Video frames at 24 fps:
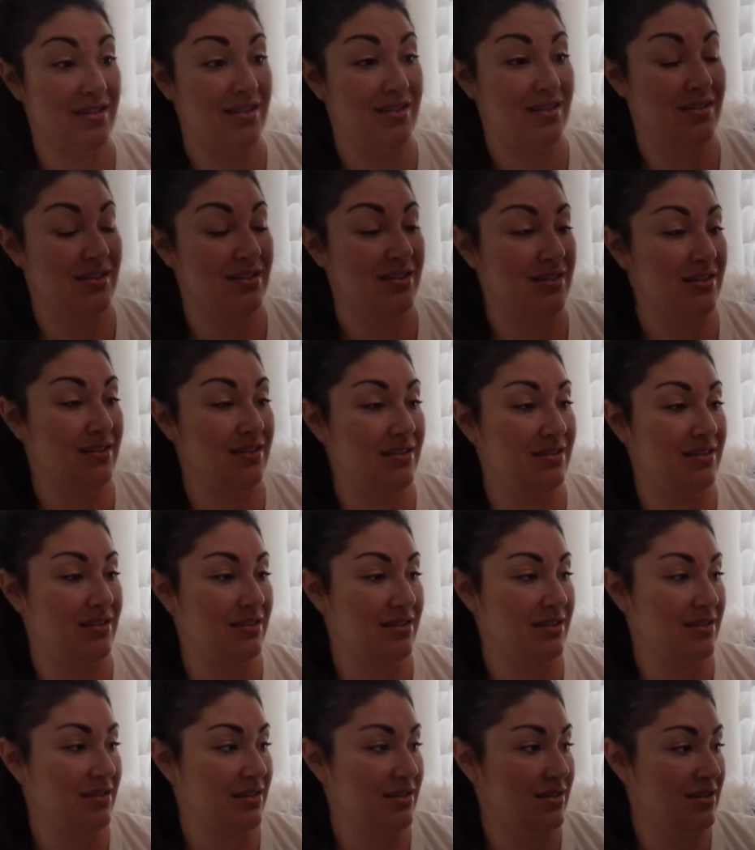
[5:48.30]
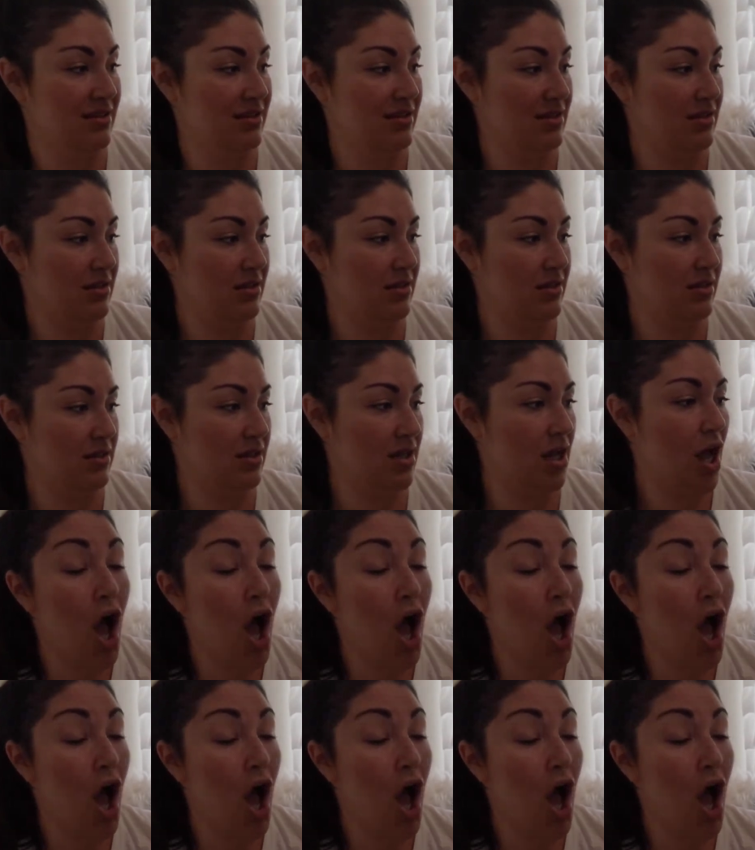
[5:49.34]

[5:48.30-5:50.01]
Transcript: (silence)